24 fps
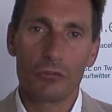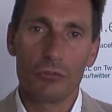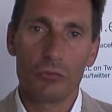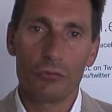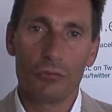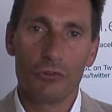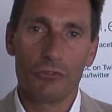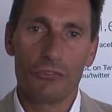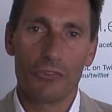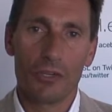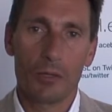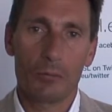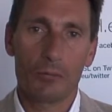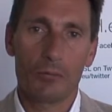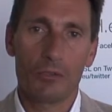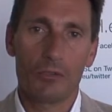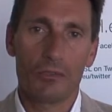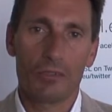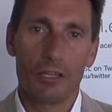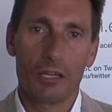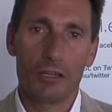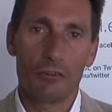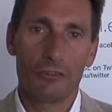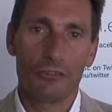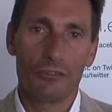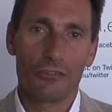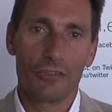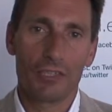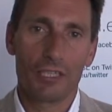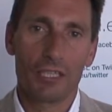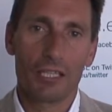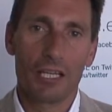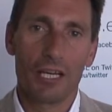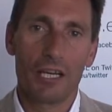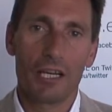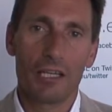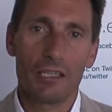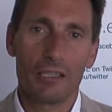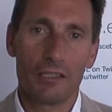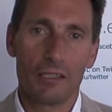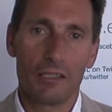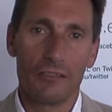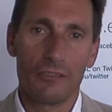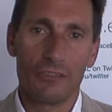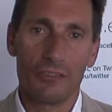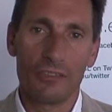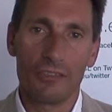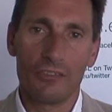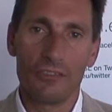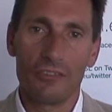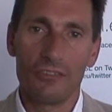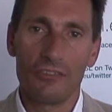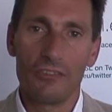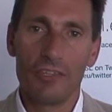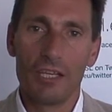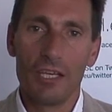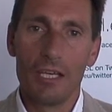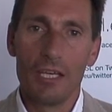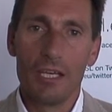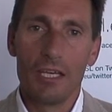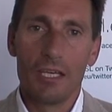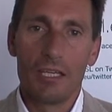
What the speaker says: two receptor tyrosine kinases,